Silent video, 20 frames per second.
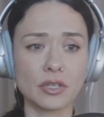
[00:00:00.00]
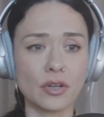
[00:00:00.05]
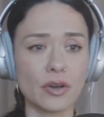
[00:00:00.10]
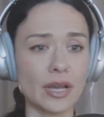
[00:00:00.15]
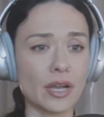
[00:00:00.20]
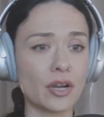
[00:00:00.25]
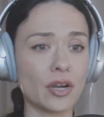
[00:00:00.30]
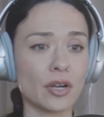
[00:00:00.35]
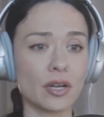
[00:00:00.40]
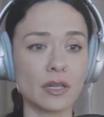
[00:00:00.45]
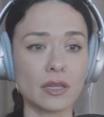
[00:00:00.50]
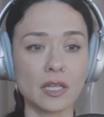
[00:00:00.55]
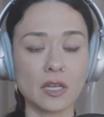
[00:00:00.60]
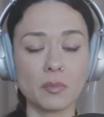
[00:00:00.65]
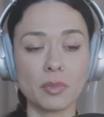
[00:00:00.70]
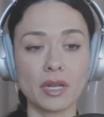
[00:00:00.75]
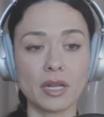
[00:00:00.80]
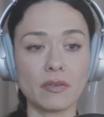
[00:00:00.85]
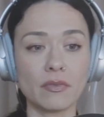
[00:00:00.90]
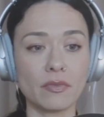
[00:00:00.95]
I heard a
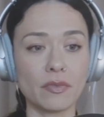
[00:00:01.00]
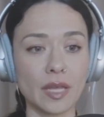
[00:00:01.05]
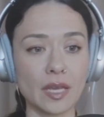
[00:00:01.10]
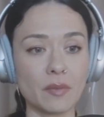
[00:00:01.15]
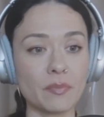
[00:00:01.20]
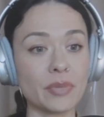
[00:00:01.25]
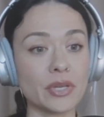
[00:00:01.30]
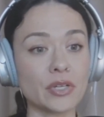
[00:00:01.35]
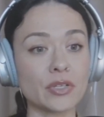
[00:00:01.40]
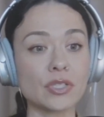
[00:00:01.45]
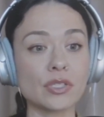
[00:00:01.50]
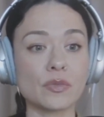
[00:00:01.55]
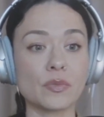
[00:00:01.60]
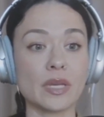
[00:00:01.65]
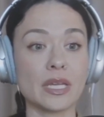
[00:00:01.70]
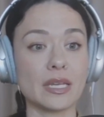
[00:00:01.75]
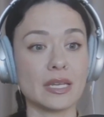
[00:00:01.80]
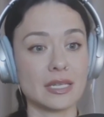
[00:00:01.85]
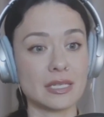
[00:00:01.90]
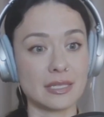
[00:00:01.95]
little bit of like
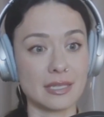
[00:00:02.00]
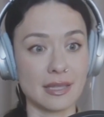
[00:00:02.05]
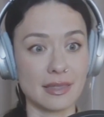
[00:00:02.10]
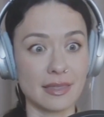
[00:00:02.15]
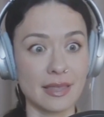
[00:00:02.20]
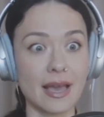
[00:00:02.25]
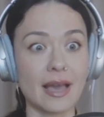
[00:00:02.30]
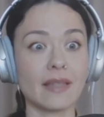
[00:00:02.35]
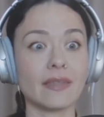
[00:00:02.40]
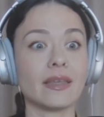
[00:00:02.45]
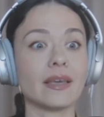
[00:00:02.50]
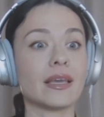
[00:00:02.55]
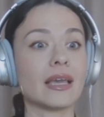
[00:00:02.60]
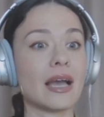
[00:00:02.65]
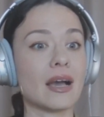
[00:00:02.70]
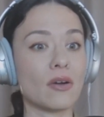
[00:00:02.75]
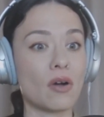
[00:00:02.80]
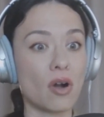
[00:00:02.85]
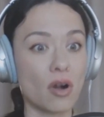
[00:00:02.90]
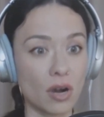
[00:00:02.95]
bittersweetness in that, like
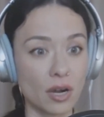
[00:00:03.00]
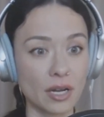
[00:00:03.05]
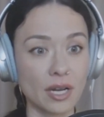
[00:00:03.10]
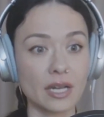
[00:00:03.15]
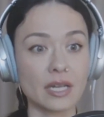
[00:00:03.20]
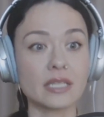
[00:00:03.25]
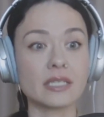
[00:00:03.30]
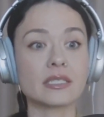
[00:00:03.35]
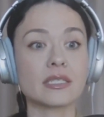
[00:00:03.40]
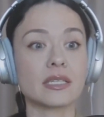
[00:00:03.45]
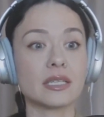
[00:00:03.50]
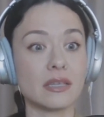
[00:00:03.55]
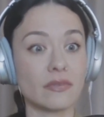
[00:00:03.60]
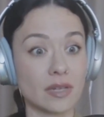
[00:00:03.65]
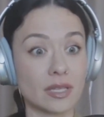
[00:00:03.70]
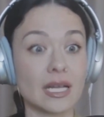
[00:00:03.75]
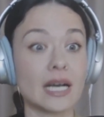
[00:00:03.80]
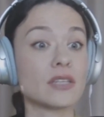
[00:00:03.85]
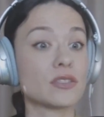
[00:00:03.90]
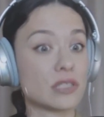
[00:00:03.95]
how hard it is to leave
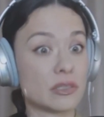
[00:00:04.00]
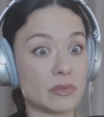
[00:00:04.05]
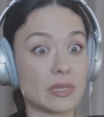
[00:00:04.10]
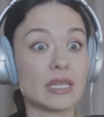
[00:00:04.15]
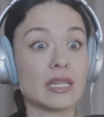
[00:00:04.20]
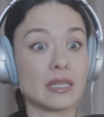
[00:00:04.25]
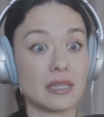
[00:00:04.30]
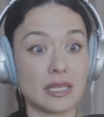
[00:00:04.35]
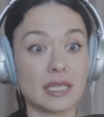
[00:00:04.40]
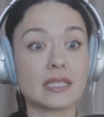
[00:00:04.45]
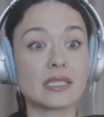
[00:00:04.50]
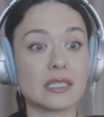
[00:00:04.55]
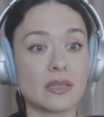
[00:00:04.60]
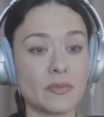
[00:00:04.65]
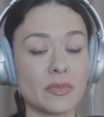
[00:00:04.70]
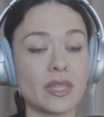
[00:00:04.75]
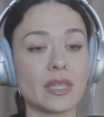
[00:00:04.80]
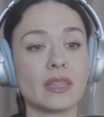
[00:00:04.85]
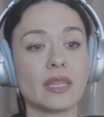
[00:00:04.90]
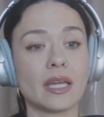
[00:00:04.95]
the classroom. And that's
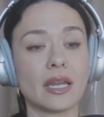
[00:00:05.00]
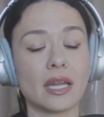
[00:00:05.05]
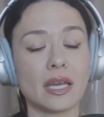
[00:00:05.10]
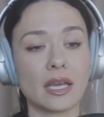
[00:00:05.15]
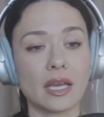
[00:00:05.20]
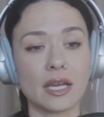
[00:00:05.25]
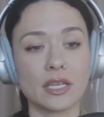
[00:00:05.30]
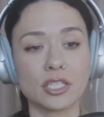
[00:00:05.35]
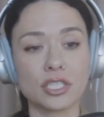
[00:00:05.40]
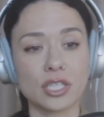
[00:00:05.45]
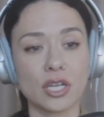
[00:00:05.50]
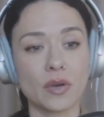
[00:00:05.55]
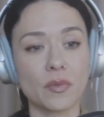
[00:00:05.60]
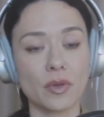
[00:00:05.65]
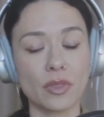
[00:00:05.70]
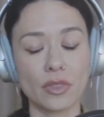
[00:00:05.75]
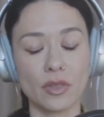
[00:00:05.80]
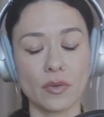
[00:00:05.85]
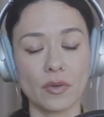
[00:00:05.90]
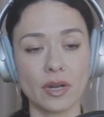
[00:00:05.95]
something that I share
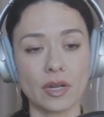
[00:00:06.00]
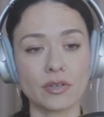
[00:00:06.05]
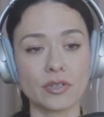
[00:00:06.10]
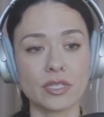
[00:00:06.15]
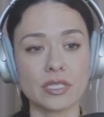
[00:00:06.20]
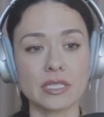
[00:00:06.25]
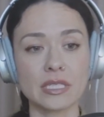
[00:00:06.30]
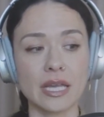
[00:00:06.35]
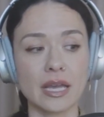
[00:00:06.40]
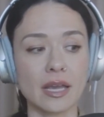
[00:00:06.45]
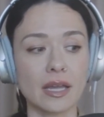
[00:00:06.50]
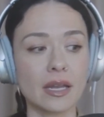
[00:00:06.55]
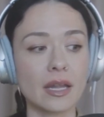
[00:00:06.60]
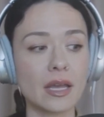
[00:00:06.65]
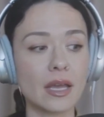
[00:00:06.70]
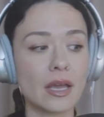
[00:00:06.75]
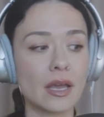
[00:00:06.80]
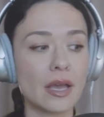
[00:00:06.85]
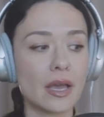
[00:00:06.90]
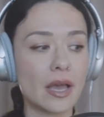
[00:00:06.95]
with you and understand.
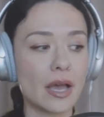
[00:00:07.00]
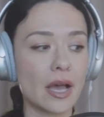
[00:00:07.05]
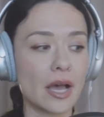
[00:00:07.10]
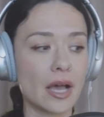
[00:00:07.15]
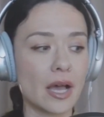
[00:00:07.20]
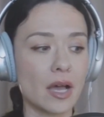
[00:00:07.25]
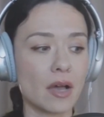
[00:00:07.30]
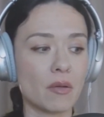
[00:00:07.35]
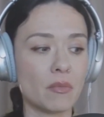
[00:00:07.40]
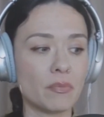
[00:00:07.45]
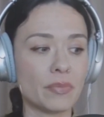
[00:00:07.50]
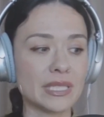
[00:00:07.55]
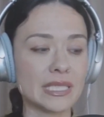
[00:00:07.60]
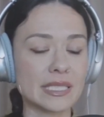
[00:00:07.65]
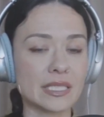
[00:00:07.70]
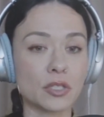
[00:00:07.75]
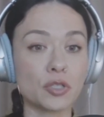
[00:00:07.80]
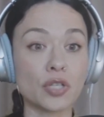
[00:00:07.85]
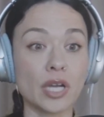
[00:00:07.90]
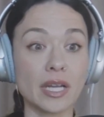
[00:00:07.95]
But
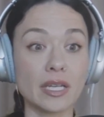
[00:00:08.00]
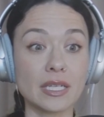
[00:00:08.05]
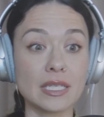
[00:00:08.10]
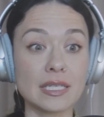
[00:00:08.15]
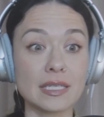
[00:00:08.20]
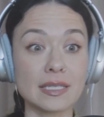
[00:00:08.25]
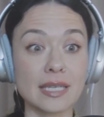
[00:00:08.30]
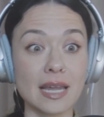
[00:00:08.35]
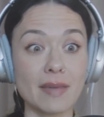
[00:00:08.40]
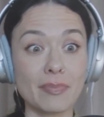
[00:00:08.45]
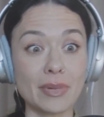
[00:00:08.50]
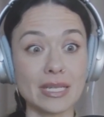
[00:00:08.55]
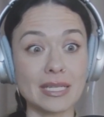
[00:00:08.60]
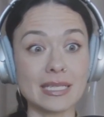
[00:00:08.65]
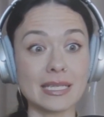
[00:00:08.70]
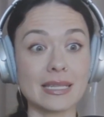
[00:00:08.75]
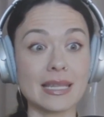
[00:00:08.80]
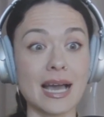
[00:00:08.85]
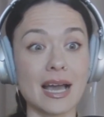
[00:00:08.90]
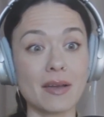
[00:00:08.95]
still trying to step
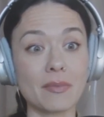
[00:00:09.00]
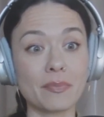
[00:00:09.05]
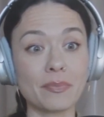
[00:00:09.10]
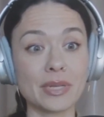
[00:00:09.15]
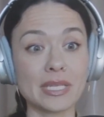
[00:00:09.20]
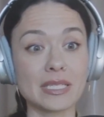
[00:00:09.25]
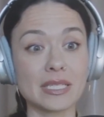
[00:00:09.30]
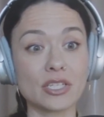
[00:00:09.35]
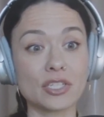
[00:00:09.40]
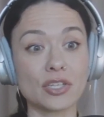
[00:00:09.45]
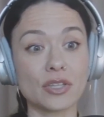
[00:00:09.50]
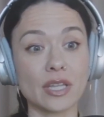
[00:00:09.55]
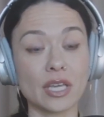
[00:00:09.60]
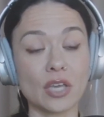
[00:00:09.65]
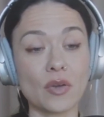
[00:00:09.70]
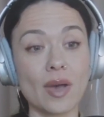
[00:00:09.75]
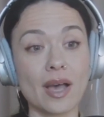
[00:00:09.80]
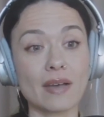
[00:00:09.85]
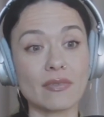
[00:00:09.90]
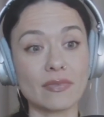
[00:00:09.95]
into that position
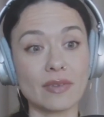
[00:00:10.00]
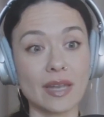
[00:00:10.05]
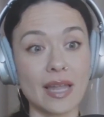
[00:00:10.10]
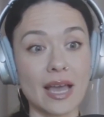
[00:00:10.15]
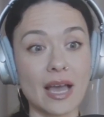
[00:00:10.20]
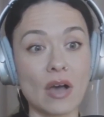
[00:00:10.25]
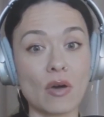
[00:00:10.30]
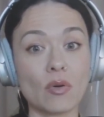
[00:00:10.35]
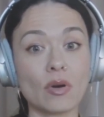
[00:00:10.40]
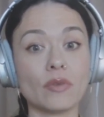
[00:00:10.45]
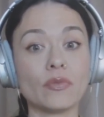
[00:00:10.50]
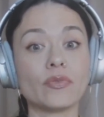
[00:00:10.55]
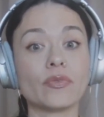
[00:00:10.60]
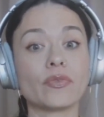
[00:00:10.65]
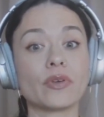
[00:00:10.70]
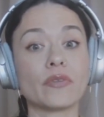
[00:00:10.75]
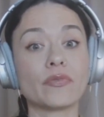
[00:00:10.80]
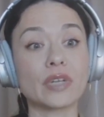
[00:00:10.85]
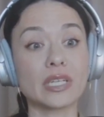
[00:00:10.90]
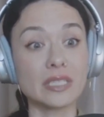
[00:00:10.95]
that you have now
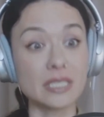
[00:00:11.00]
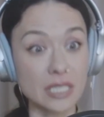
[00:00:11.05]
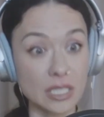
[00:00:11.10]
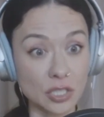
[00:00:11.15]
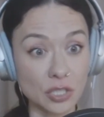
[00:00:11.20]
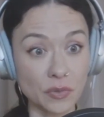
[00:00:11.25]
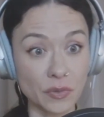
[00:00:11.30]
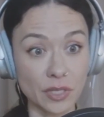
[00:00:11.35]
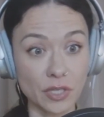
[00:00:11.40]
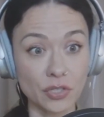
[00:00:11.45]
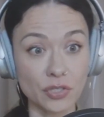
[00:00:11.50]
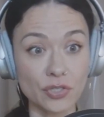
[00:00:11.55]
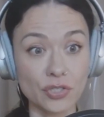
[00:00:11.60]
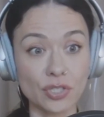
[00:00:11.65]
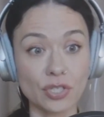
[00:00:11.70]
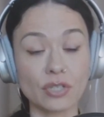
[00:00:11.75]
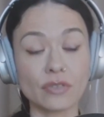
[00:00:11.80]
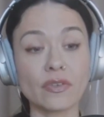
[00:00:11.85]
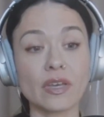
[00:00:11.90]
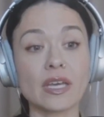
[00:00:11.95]
of continuing your
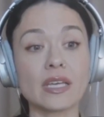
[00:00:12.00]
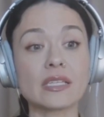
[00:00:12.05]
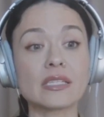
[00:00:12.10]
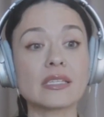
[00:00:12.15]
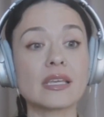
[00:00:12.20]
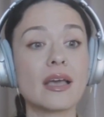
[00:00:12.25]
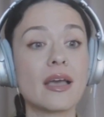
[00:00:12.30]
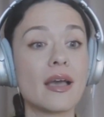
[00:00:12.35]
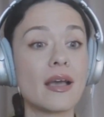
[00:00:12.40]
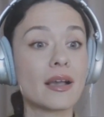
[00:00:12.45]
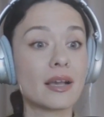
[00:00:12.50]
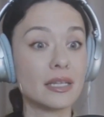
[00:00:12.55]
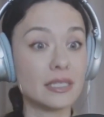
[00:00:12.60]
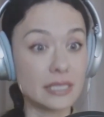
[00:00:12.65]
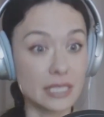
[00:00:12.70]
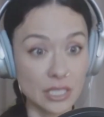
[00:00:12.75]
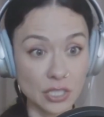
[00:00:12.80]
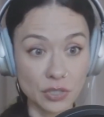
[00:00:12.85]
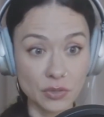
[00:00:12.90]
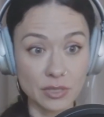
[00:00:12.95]
service,
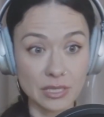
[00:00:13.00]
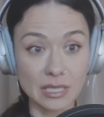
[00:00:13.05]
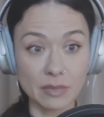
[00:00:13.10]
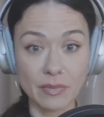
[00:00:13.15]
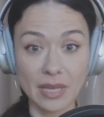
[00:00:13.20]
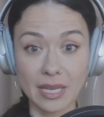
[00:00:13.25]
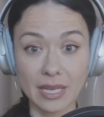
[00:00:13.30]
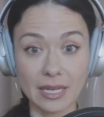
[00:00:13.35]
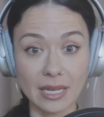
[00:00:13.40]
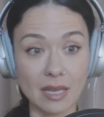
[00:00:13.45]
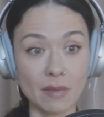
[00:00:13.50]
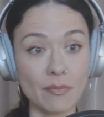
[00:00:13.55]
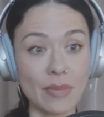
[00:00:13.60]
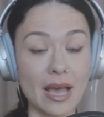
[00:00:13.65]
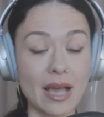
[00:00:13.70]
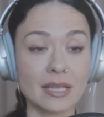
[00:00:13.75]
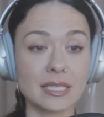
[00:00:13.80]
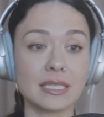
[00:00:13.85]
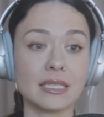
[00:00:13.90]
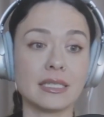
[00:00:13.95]
continuing to make an
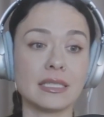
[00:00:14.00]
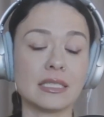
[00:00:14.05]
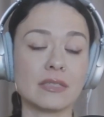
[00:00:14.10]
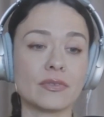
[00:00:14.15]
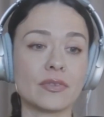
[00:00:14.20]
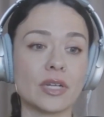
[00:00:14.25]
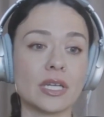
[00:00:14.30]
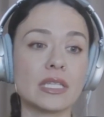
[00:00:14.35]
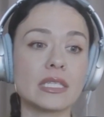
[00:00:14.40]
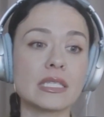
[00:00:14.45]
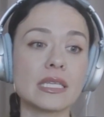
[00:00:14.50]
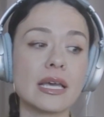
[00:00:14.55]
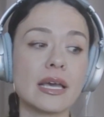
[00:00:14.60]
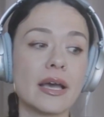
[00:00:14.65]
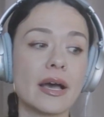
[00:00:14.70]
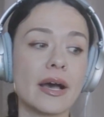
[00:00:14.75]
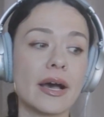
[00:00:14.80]
impact and a difference,